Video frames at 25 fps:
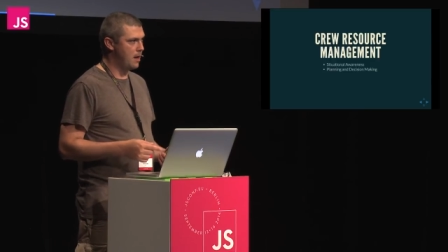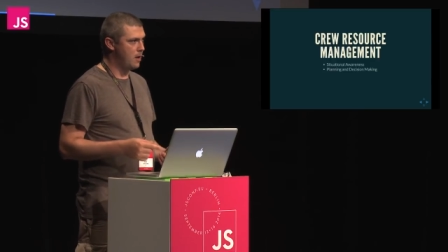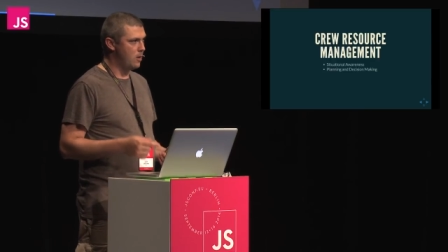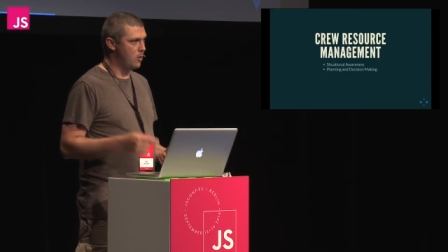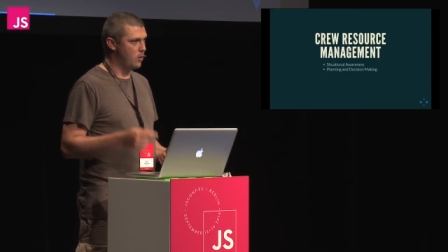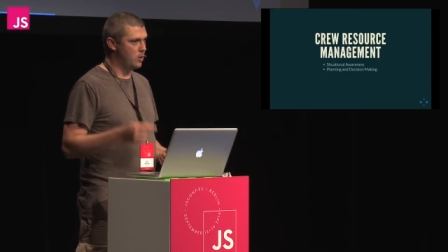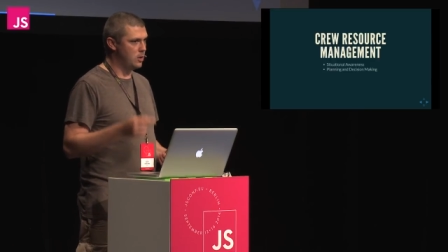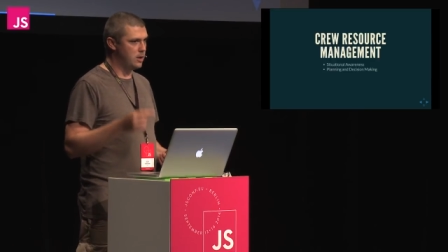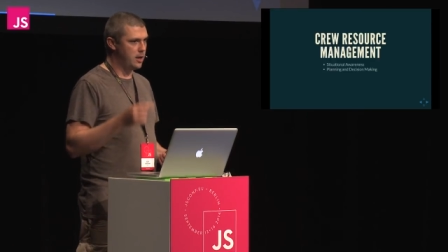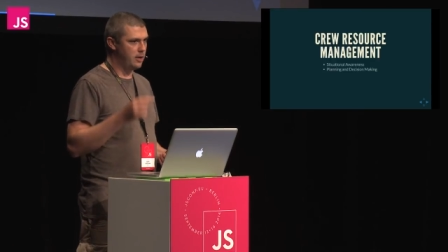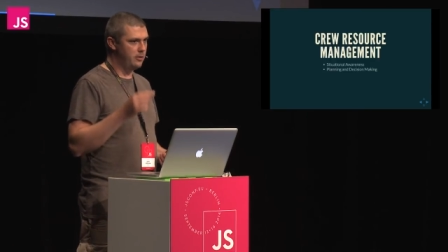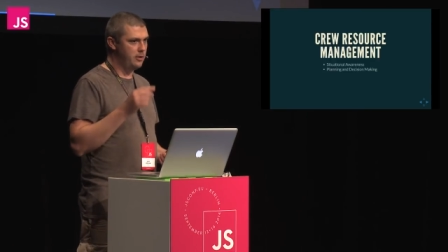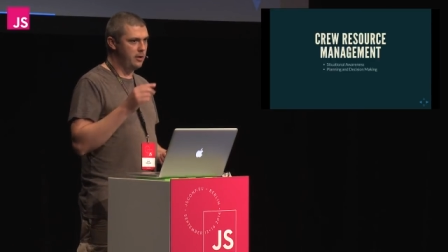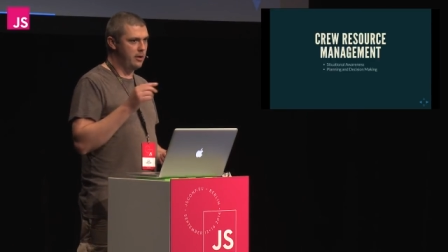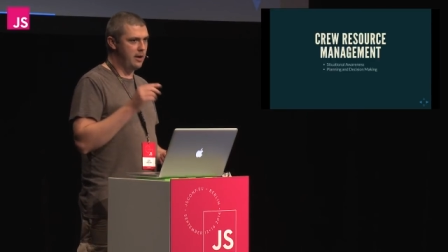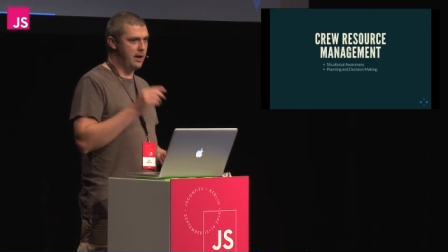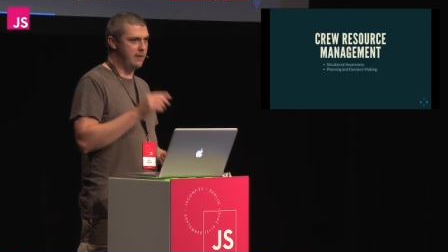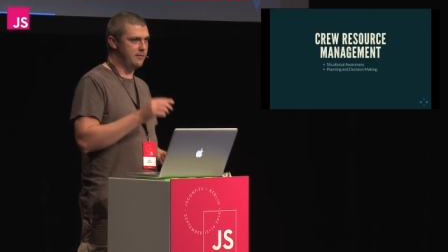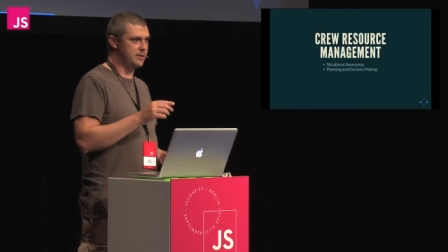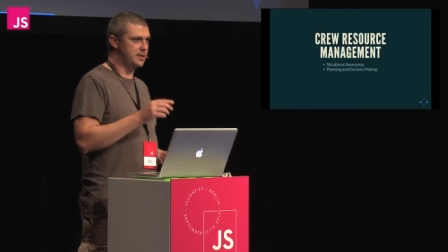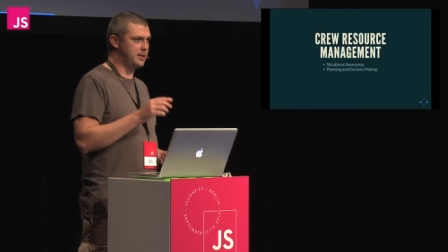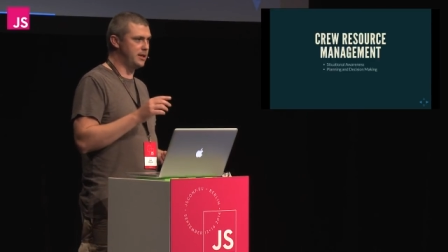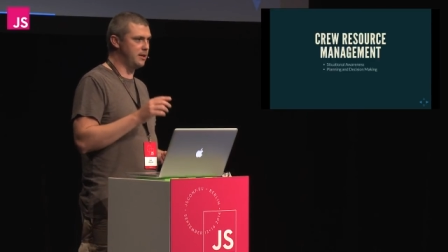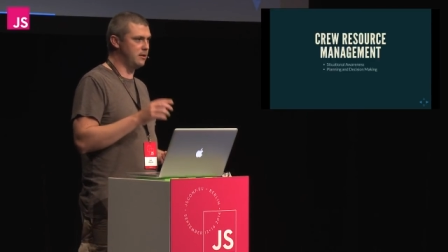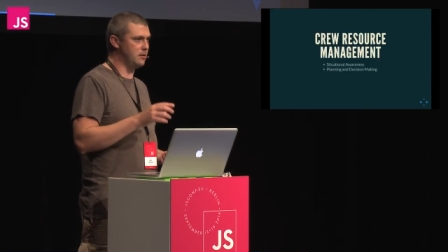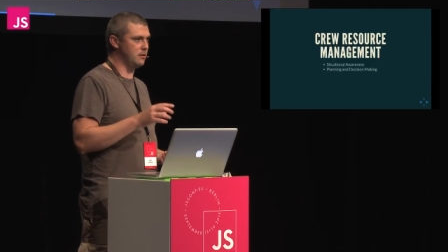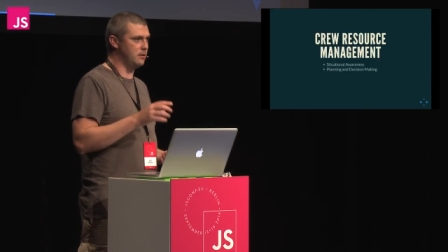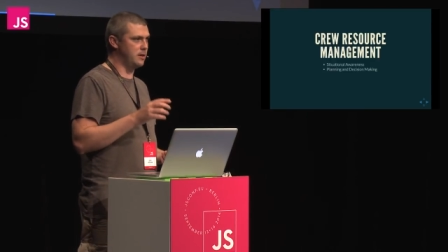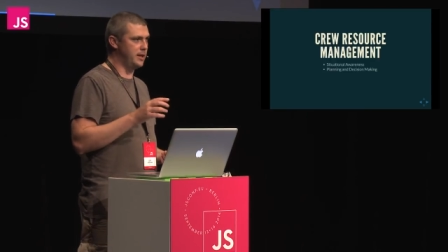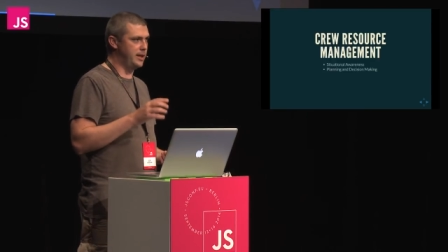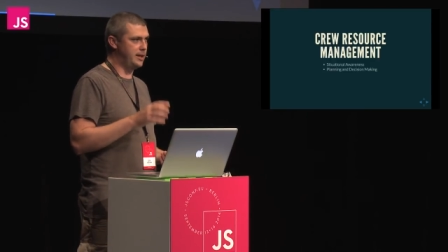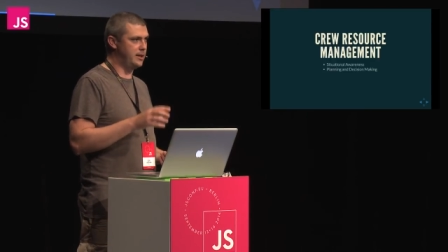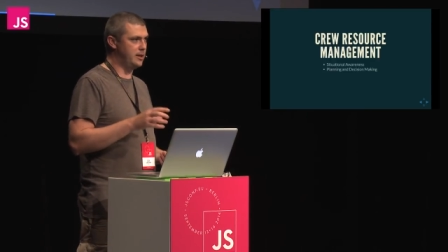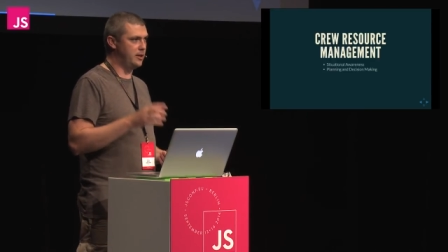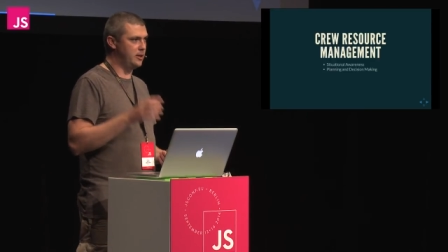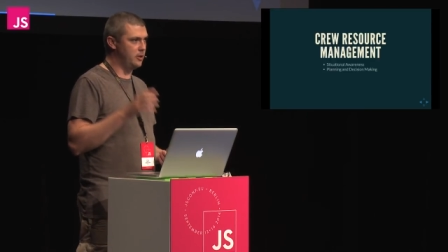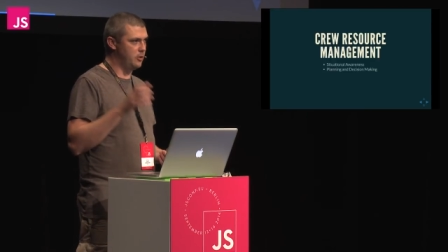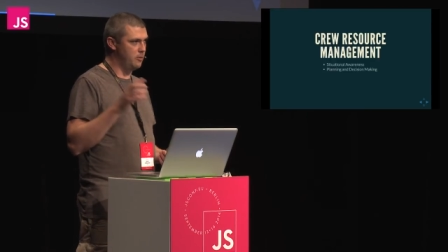Although you have a single
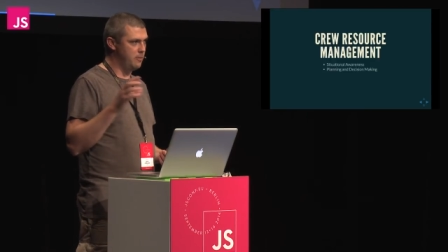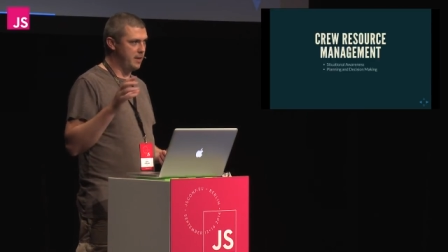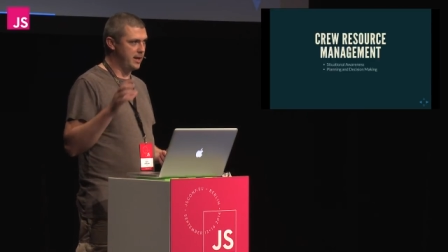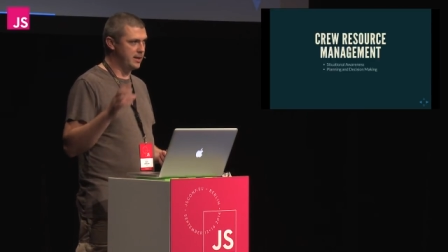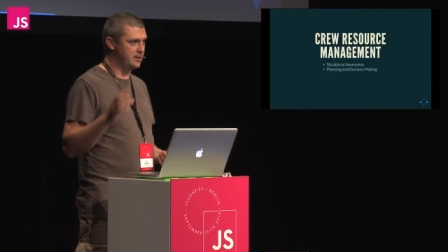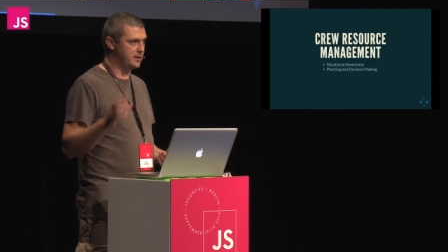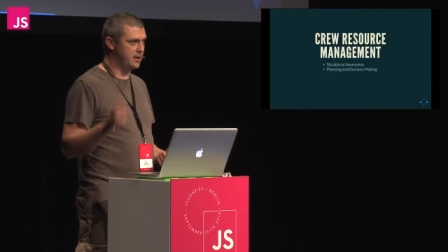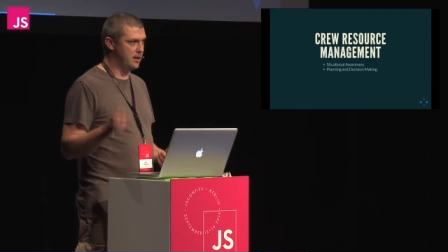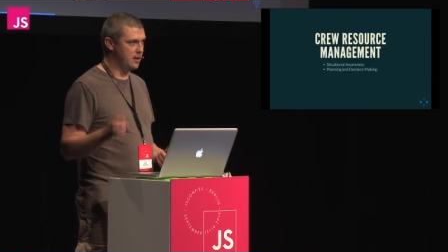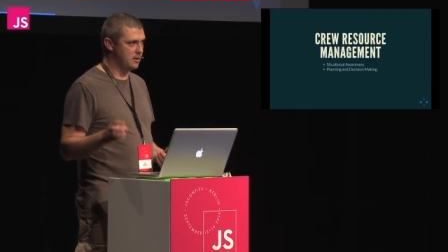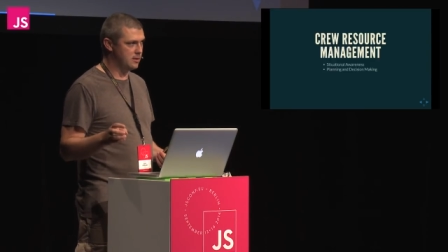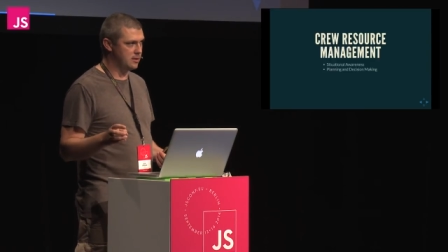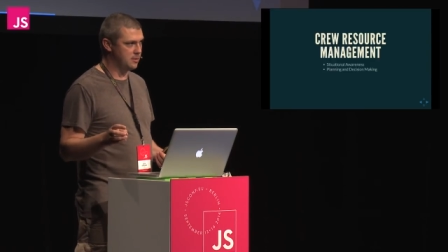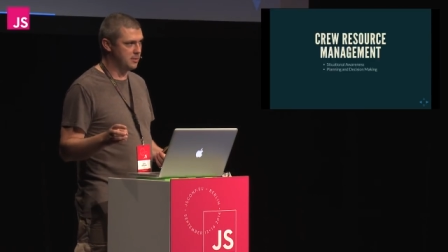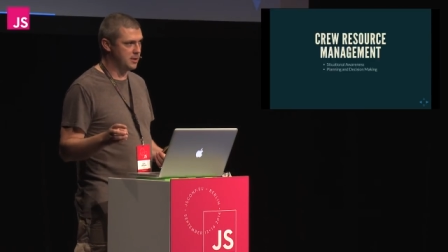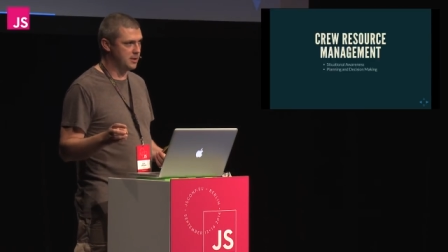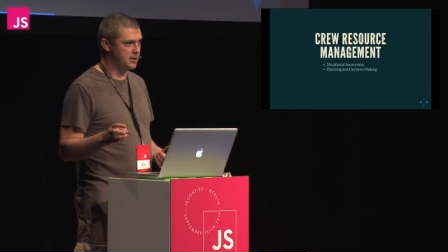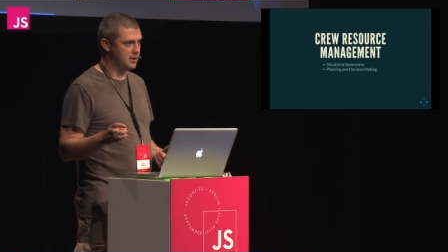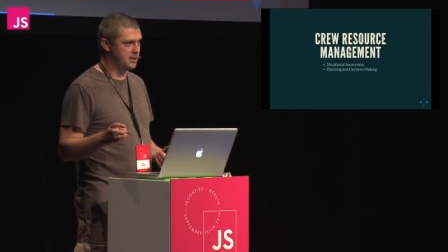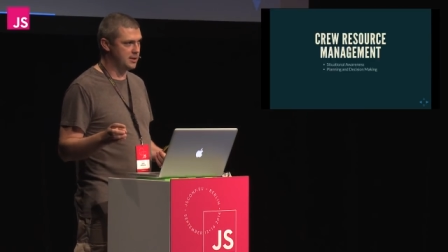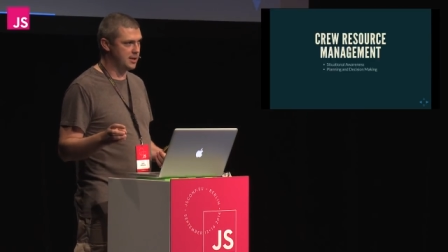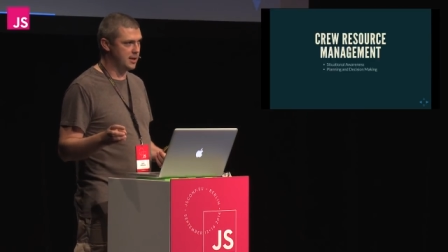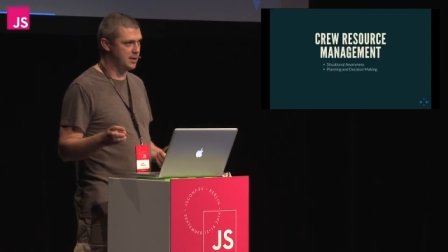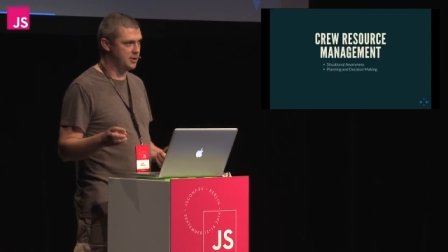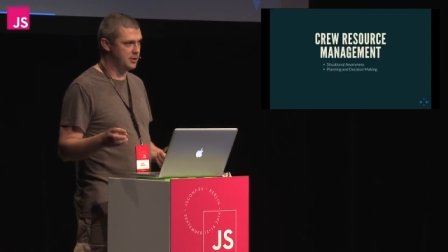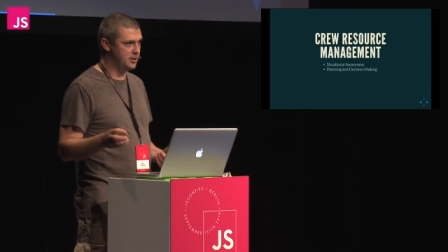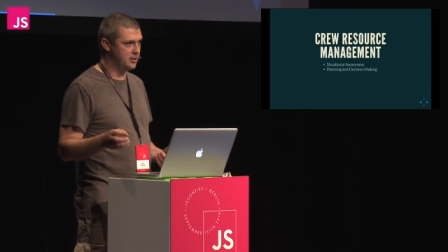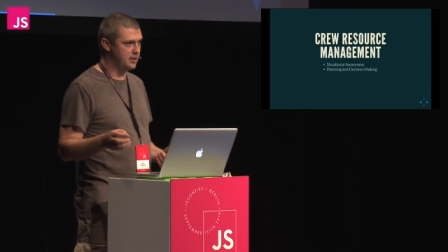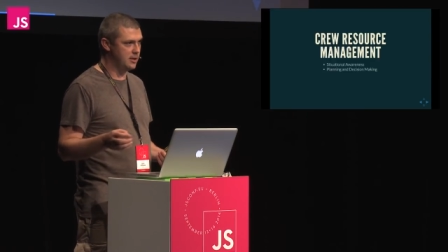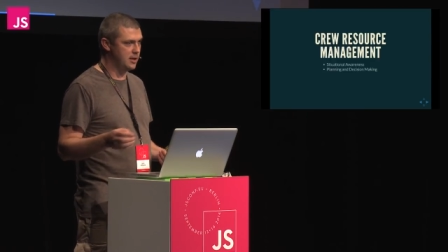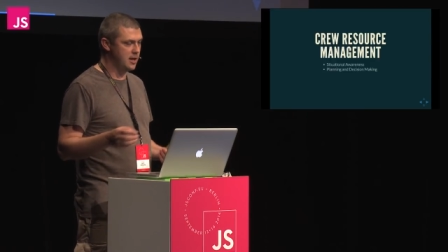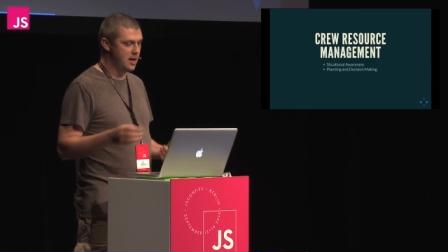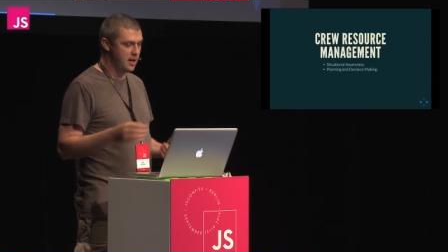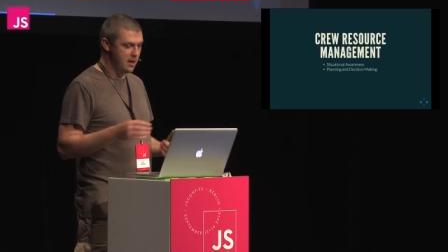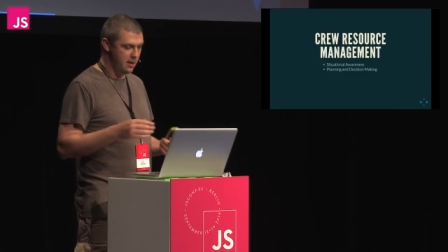leader who makes the ultimate decision,